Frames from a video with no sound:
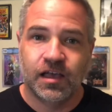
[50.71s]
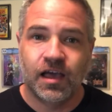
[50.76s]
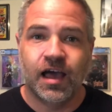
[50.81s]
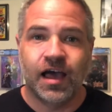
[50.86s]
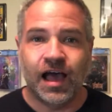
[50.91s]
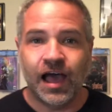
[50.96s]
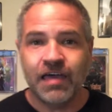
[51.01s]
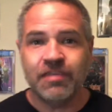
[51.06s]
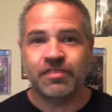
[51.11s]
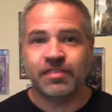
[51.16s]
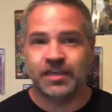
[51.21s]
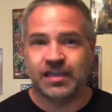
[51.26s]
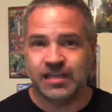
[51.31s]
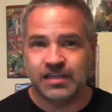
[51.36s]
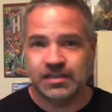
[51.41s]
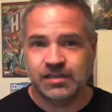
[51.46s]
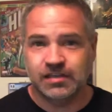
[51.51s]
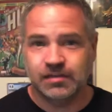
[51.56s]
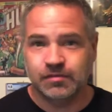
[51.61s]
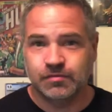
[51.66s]
I
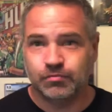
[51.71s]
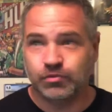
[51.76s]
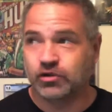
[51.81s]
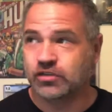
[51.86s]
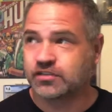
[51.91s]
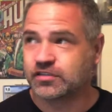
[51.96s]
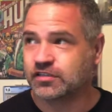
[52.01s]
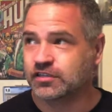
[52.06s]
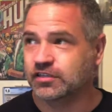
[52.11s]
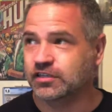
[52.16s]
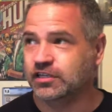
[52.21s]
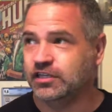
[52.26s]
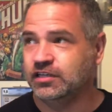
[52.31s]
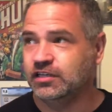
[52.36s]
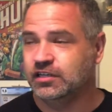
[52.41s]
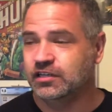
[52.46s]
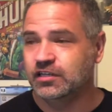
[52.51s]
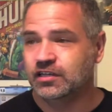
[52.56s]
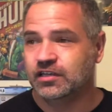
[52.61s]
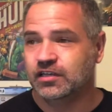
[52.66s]
think, personally,
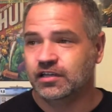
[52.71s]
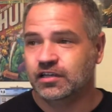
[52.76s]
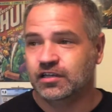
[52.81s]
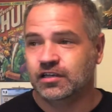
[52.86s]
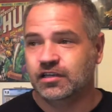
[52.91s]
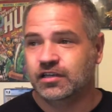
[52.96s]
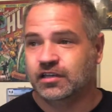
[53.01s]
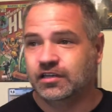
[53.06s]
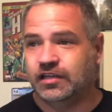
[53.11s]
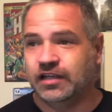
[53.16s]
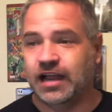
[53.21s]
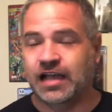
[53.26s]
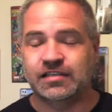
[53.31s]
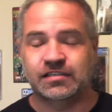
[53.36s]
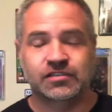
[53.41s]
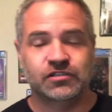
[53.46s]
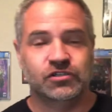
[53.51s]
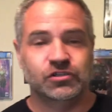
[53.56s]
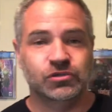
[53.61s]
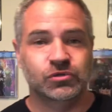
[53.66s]
it has
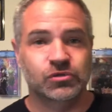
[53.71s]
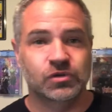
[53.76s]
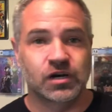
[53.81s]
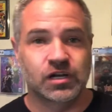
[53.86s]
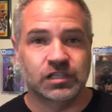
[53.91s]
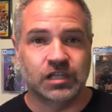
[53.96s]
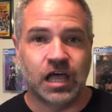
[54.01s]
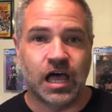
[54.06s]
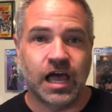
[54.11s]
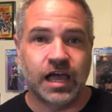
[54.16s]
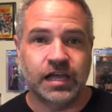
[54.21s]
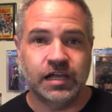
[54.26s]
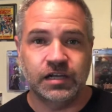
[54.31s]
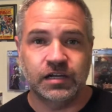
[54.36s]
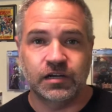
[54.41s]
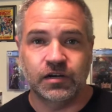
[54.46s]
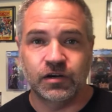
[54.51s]
to do a lot